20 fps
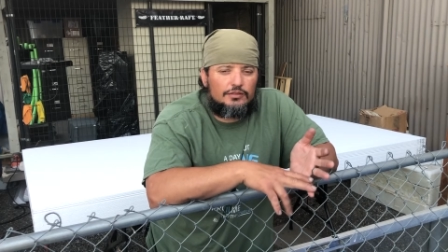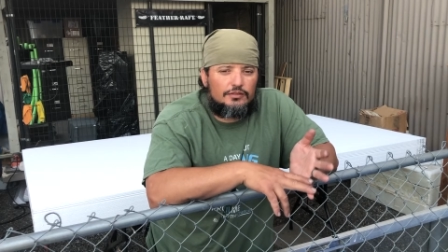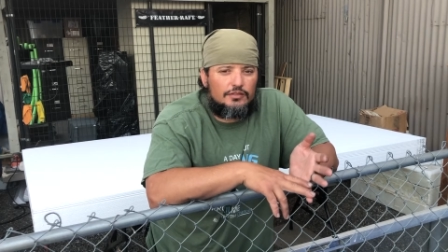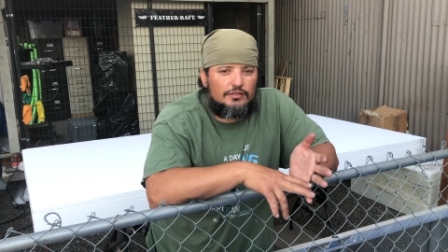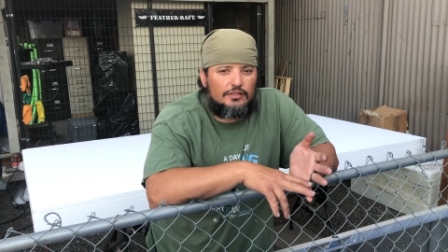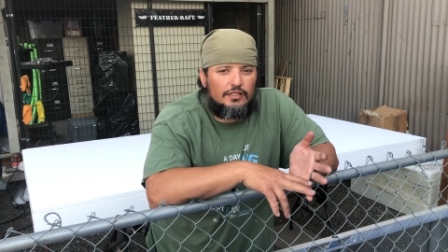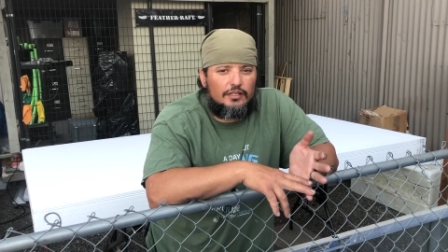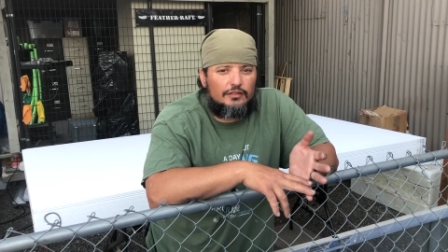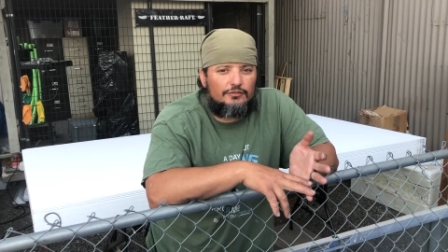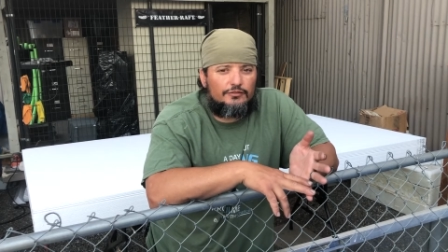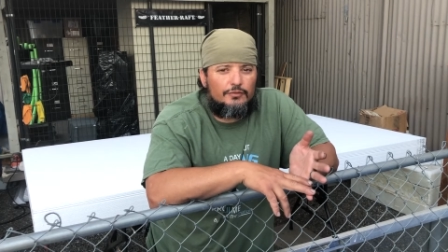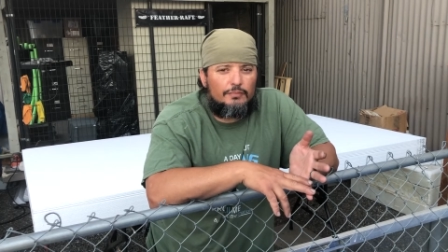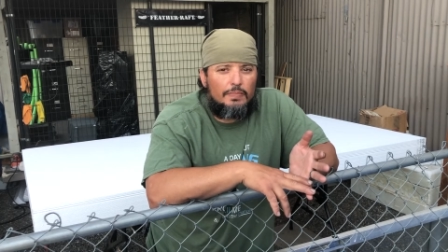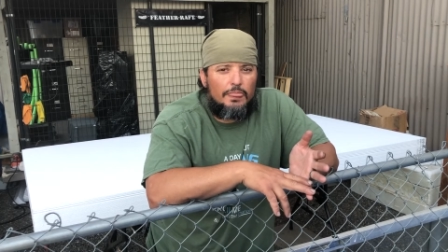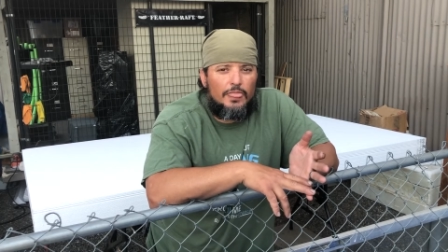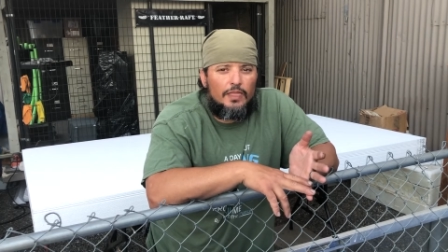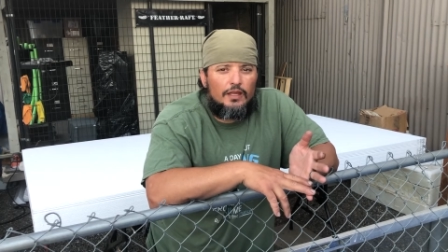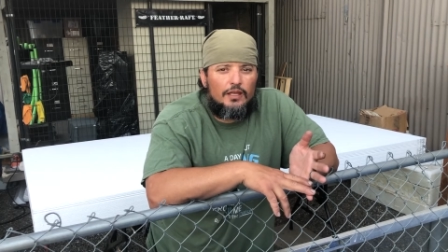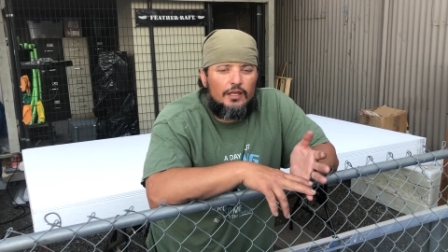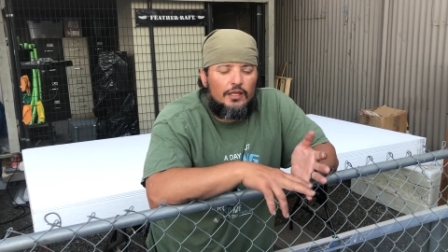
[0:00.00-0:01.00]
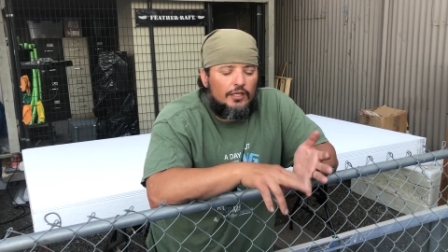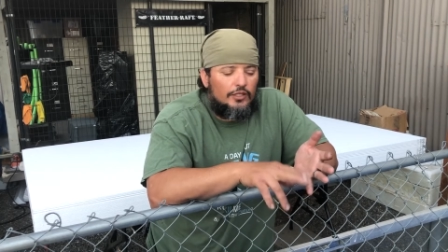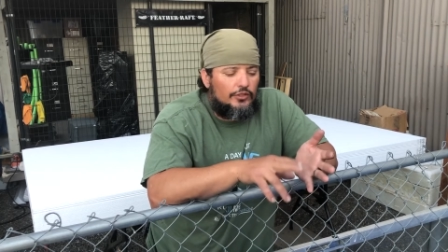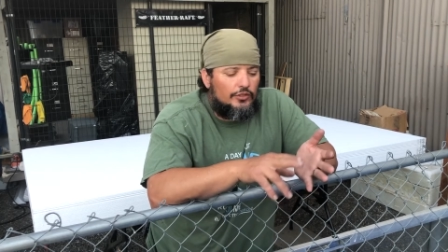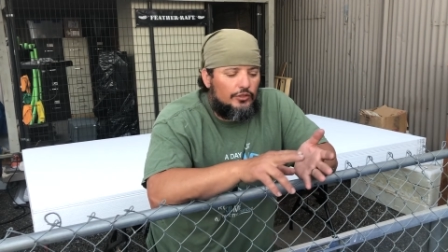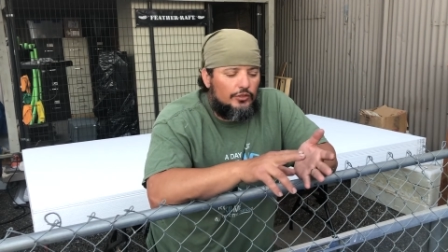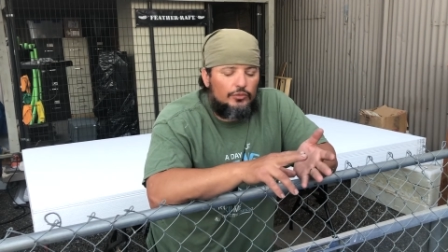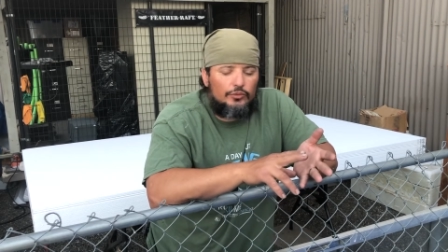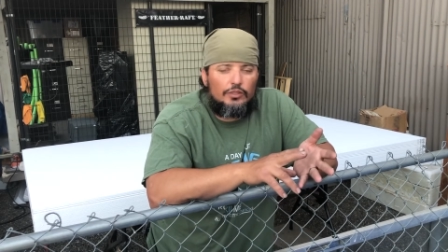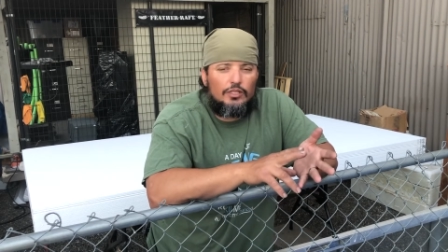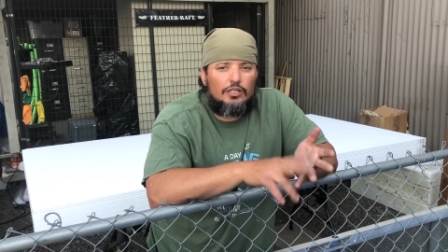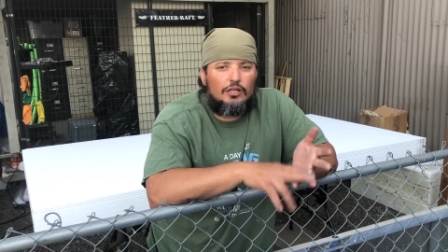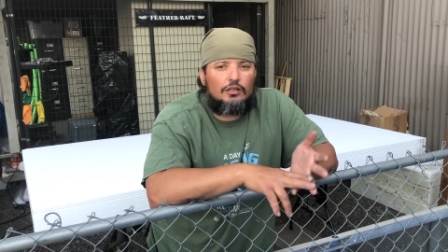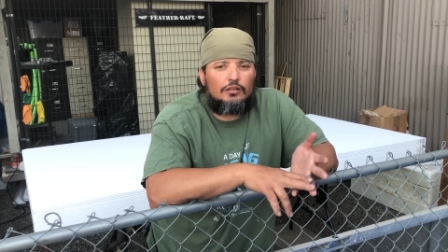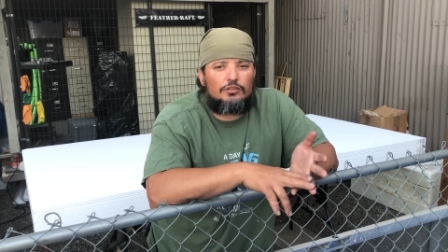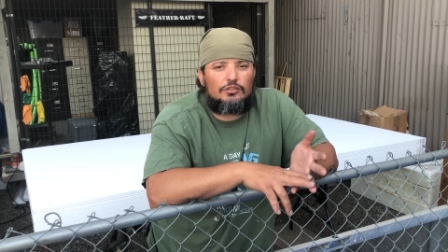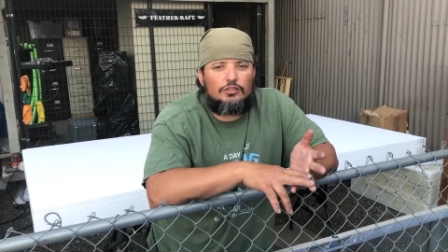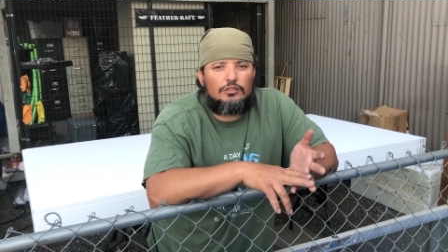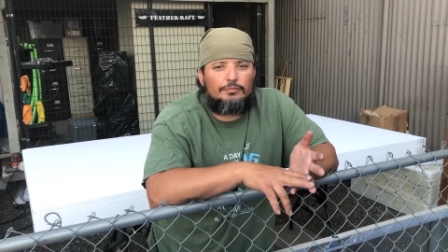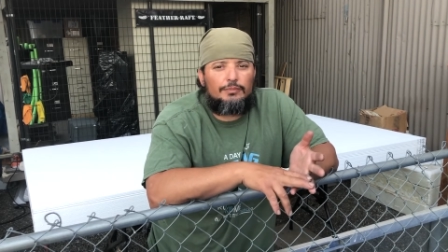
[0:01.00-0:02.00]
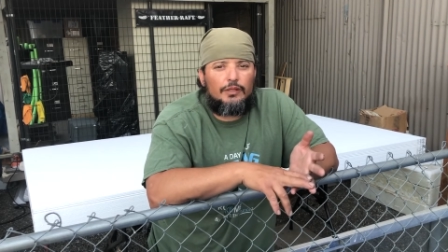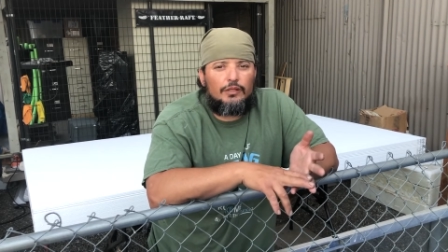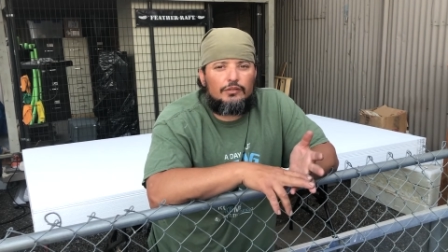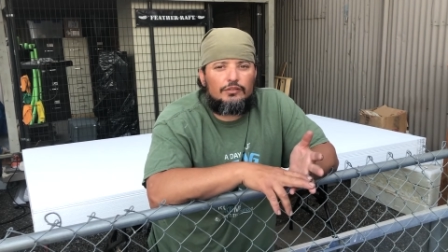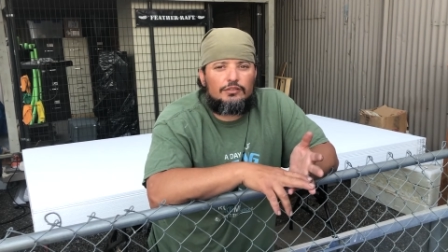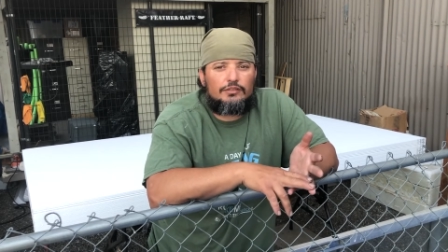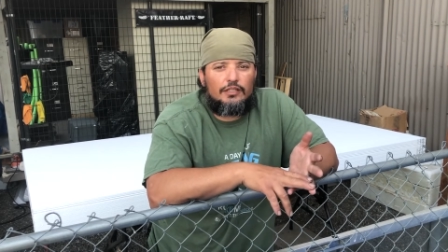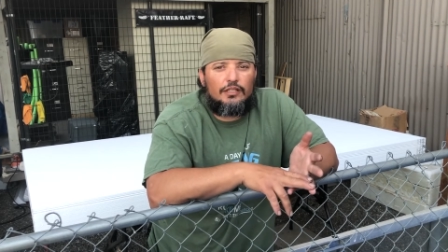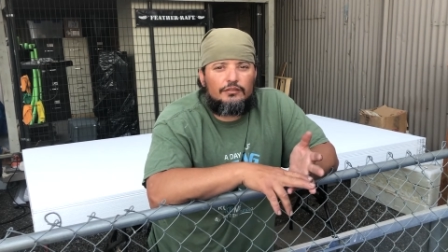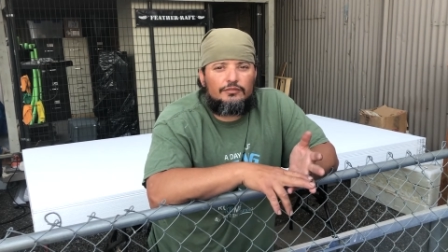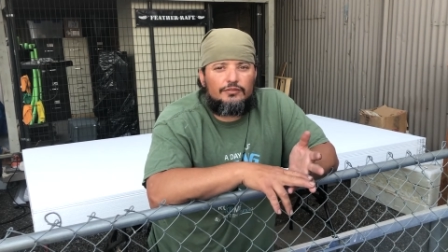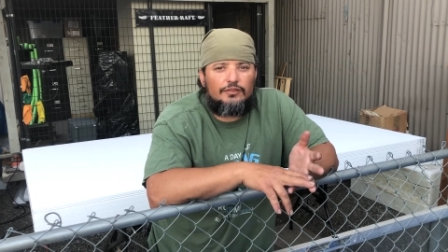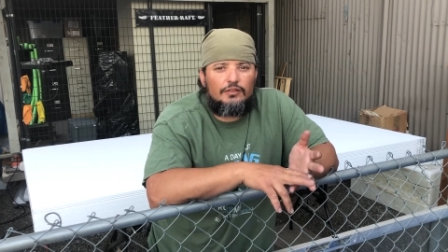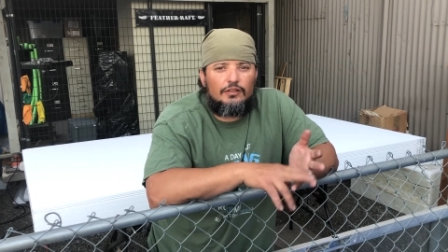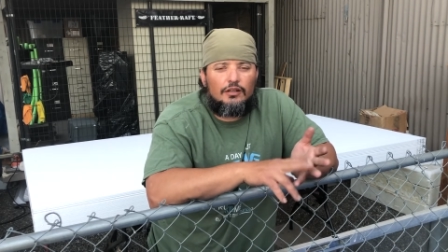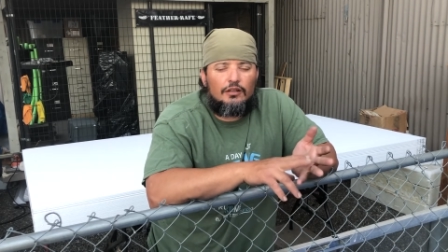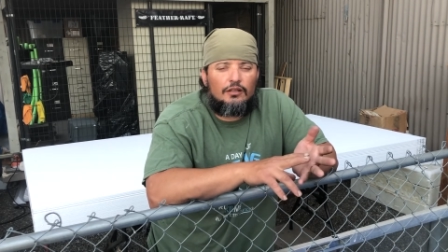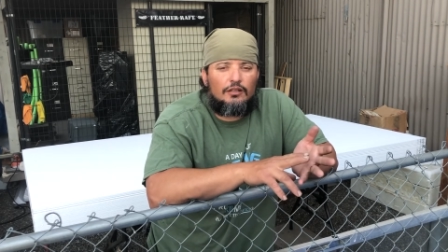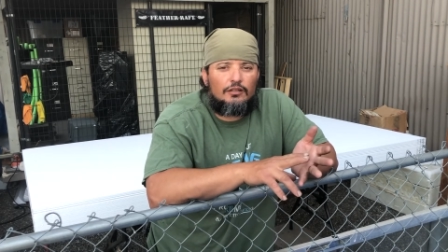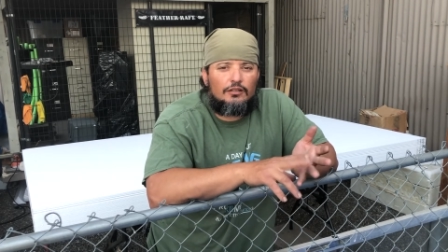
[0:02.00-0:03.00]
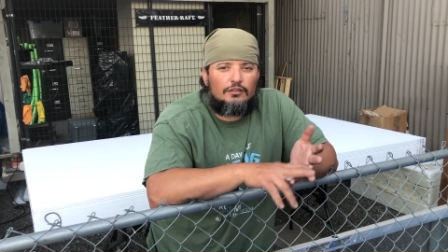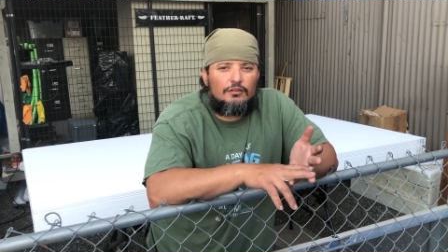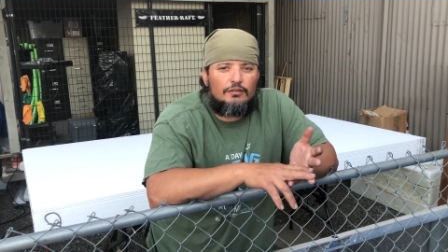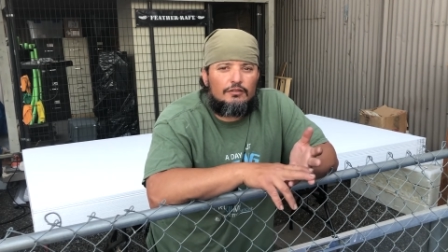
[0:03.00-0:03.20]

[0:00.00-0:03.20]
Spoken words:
stuff. You can also post stuff on